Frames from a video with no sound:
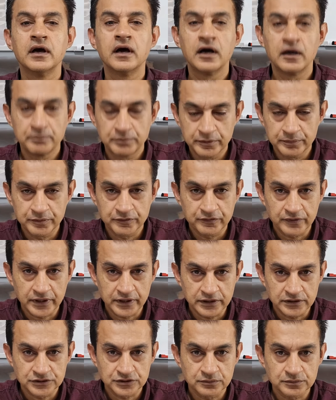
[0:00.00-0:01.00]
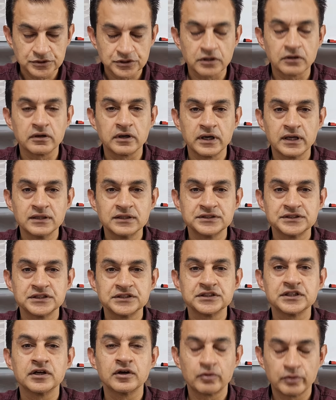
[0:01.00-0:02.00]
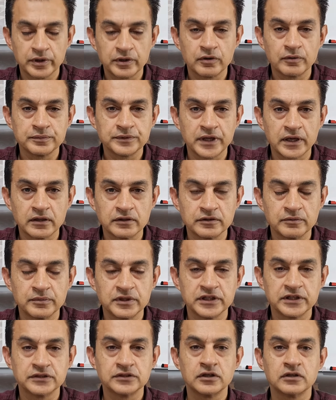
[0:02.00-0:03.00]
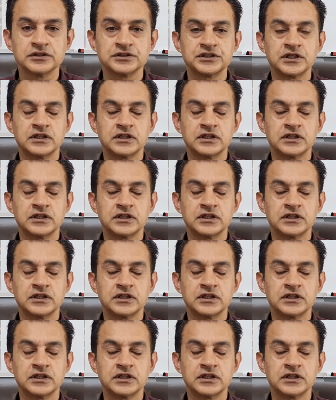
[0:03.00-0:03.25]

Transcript: I'll be providing some stock analysis and a quick update on the million dollar